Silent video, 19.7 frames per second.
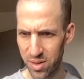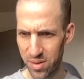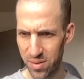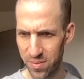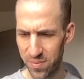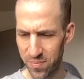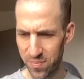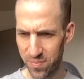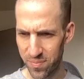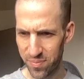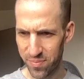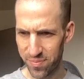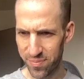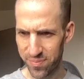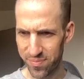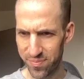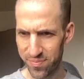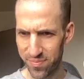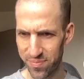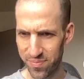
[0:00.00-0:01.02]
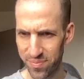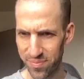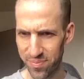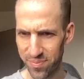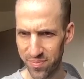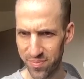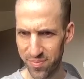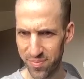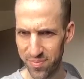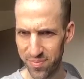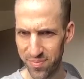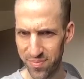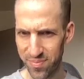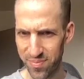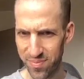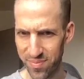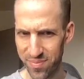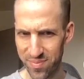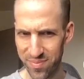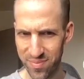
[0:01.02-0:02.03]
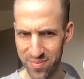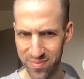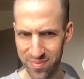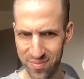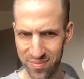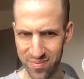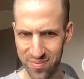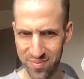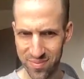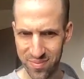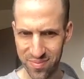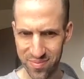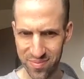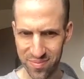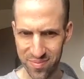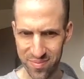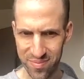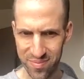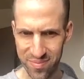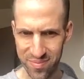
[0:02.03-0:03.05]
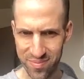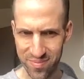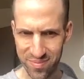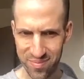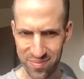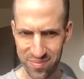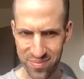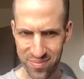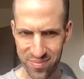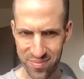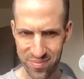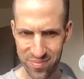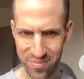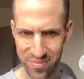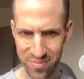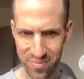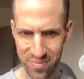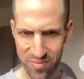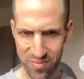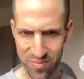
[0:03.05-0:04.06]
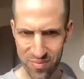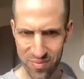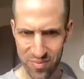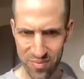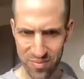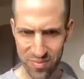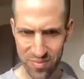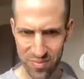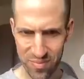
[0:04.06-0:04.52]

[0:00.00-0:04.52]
Nothing is said.